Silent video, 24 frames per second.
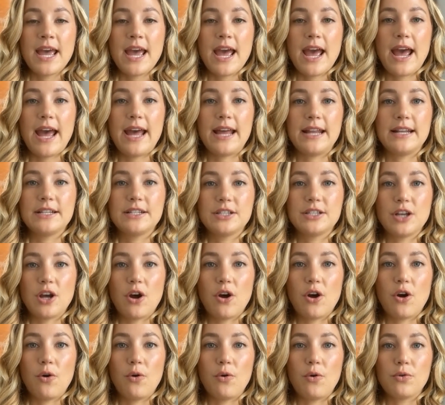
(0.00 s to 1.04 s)
And
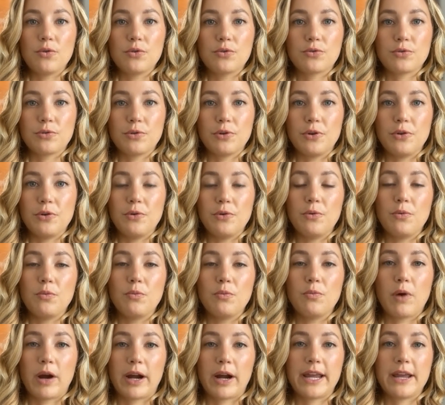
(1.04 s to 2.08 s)
so through
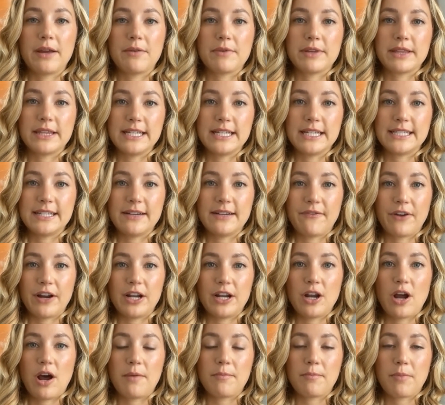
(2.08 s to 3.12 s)
working with these
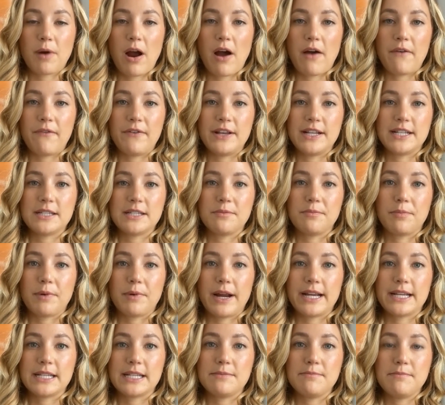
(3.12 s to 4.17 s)
different nonprofits, it
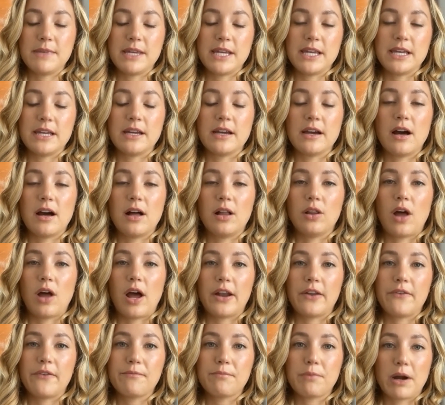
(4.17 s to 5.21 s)
brings me a
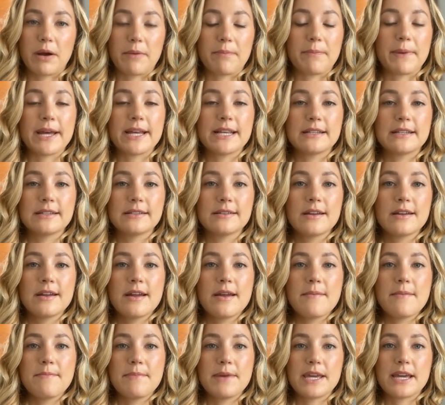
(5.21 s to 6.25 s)
lot of purpose,
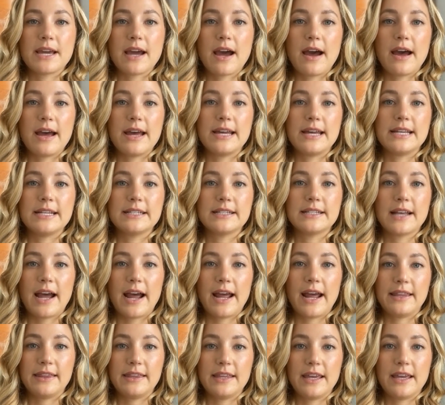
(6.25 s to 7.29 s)
because
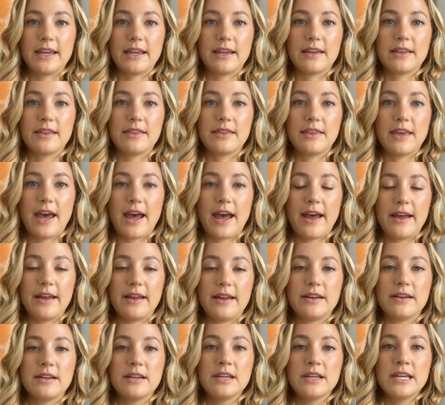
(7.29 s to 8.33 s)
I think
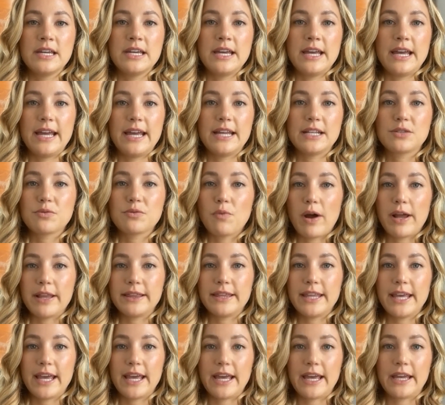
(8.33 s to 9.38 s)
that it's
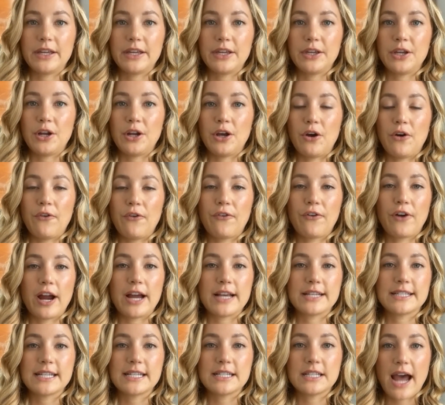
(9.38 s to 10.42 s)
one thing, you know, for
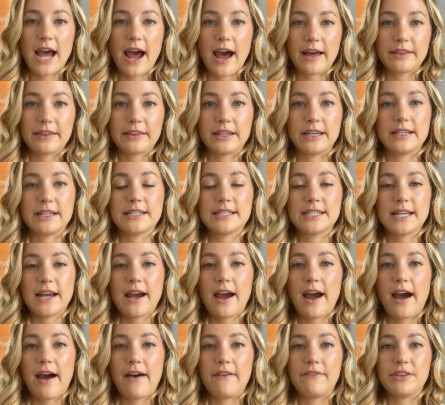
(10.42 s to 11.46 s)
us as athletes to
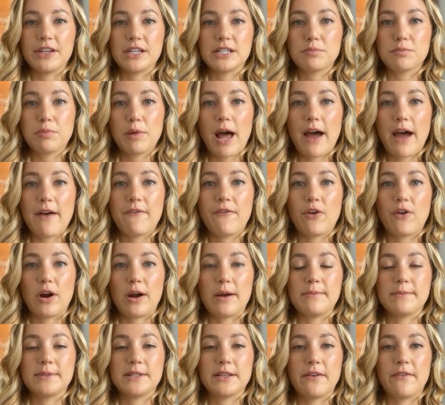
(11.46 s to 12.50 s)
have these
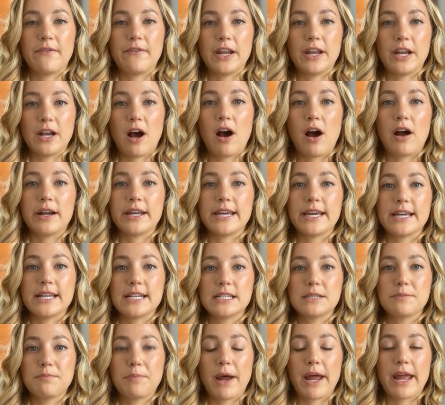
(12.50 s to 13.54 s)
platforms of an
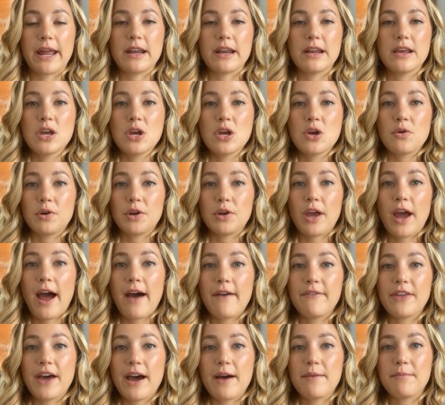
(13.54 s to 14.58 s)
audience, but when you
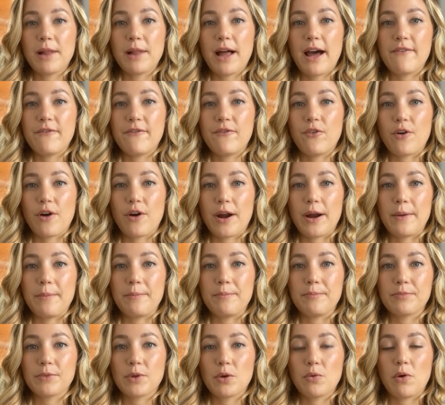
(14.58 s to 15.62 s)
have that
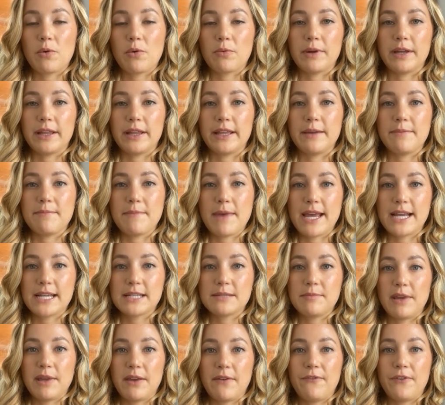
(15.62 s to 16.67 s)
platform, what really
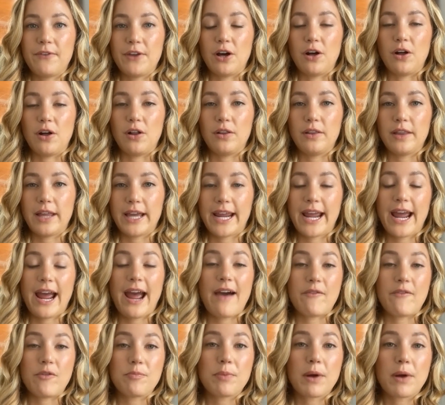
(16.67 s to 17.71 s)
makes me feel like I
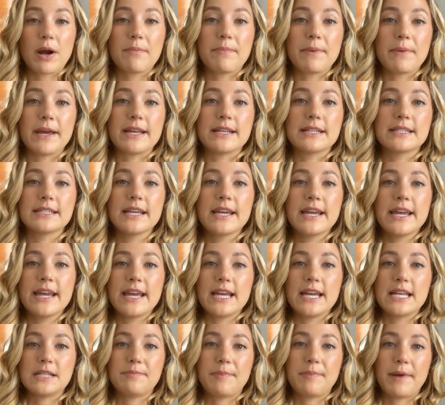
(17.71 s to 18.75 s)
have a purpose
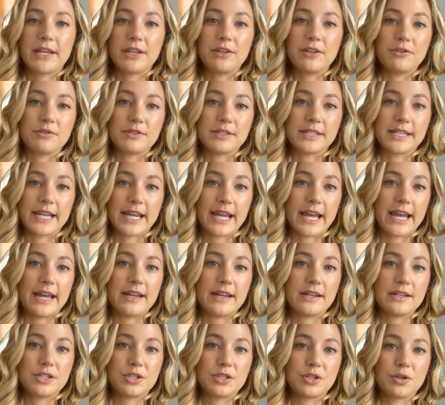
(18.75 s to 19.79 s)
is by using
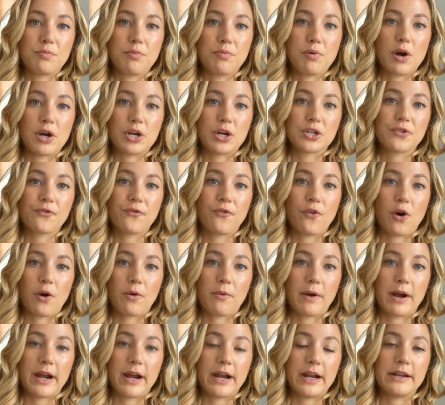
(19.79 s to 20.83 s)
it to push
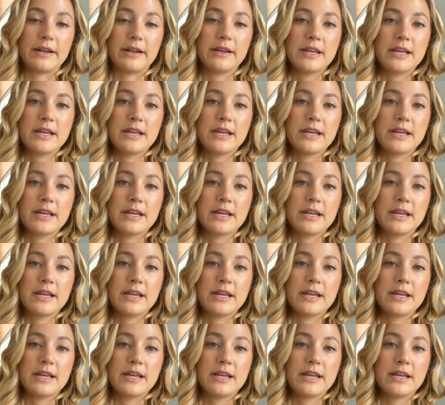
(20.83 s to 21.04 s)
forward